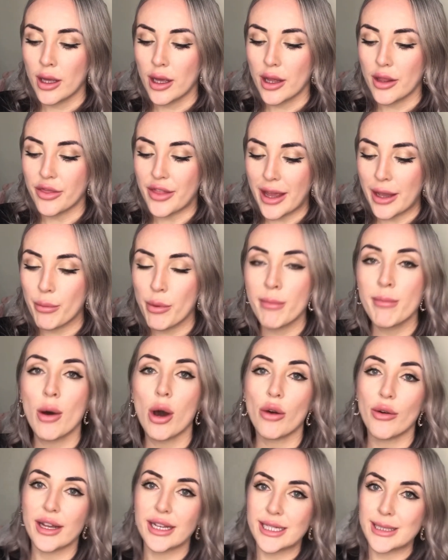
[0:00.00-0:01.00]
they were
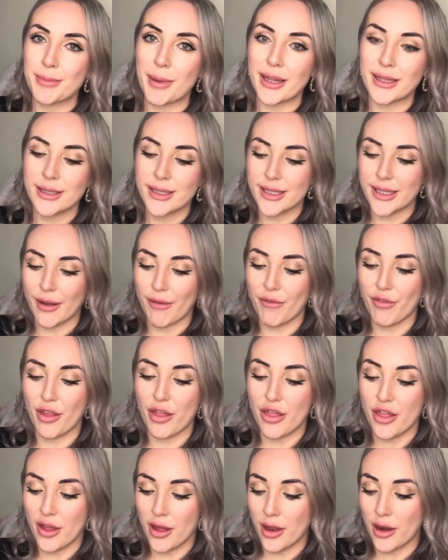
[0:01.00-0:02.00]
more expensive
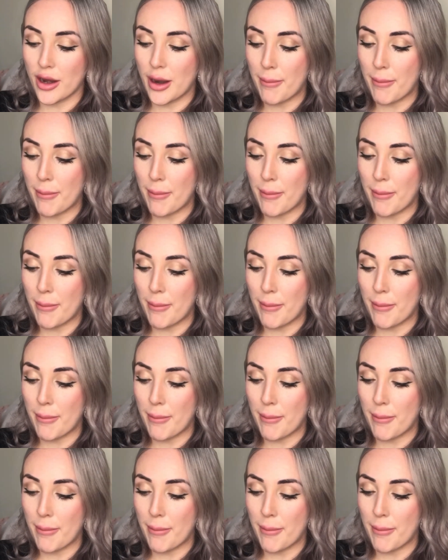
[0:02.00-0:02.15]
than